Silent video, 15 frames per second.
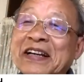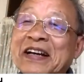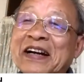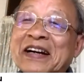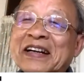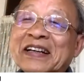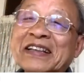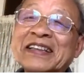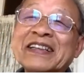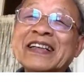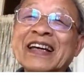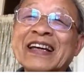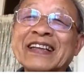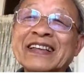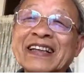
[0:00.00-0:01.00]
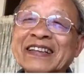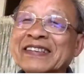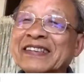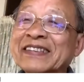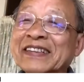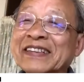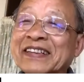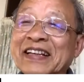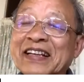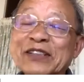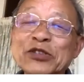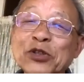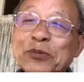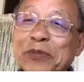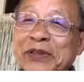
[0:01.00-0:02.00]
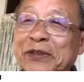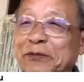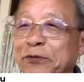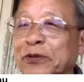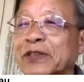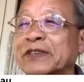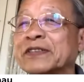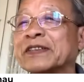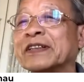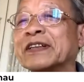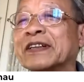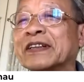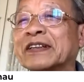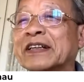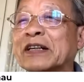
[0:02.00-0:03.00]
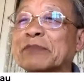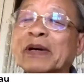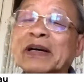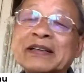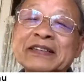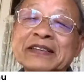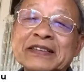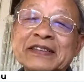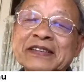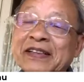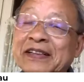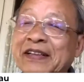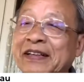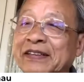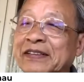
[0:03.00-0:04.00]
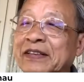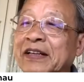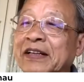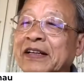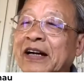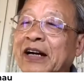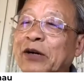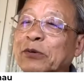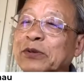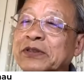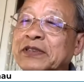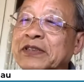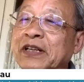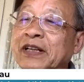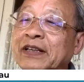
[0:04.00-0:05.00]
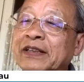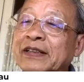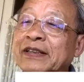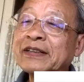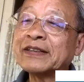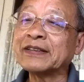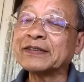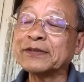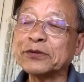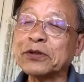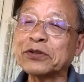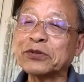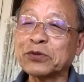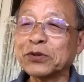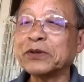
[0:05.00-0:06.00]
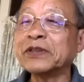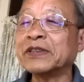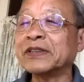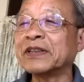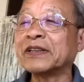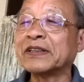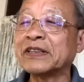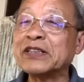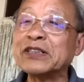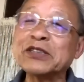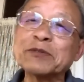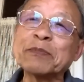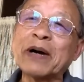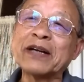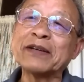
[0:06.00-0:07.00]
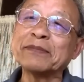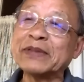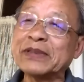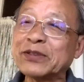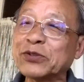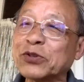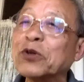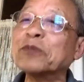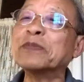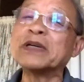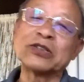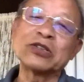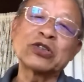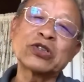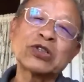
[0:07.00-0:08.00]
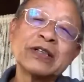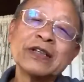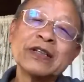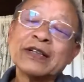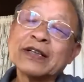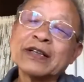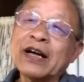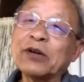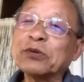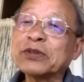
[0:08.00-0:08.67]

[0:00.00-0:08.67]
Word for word: hi, and then the and so many friends among us. And then I would say you are truly inspiring me so much. I